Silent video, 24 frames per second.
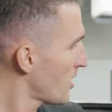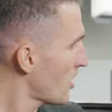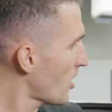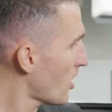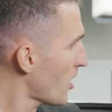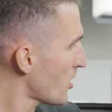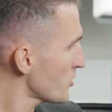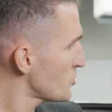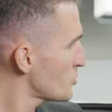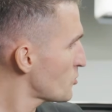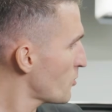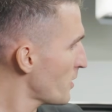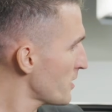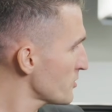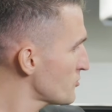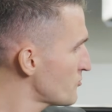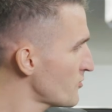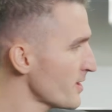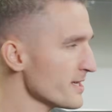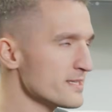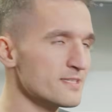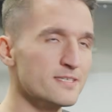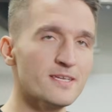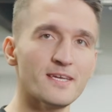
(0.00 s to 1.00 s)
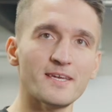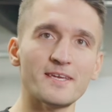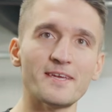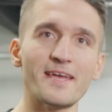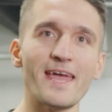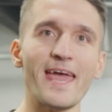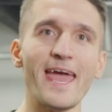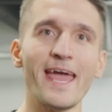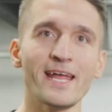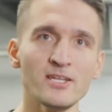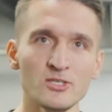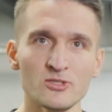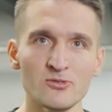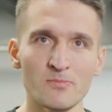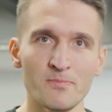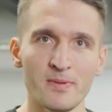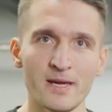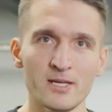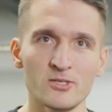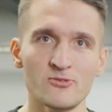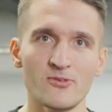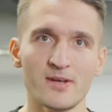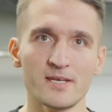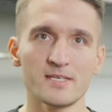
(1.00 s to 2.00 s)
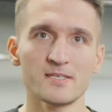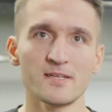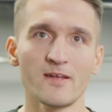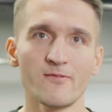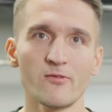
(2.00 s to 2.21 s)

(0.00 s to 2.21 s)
R12 dressing, engine bay dressing,